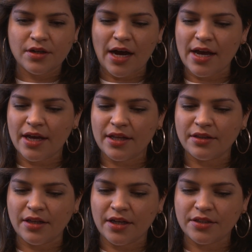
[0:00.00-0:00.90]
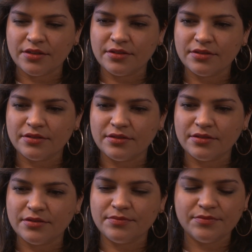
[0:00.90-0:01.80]
had, like,
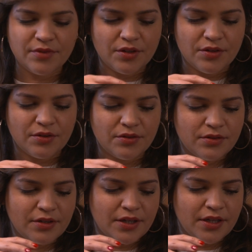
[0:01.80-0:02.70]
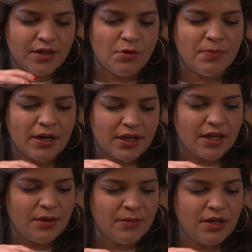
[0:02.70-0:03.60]

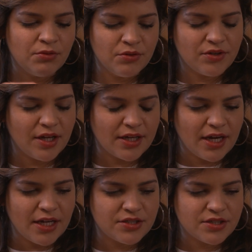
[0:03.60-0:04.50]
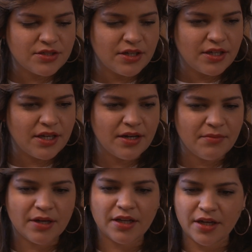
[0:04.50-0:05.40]
opaqué mi luz, like, I had just, like,
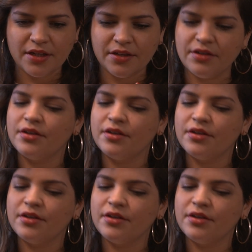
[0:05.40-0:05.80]
hidden my light,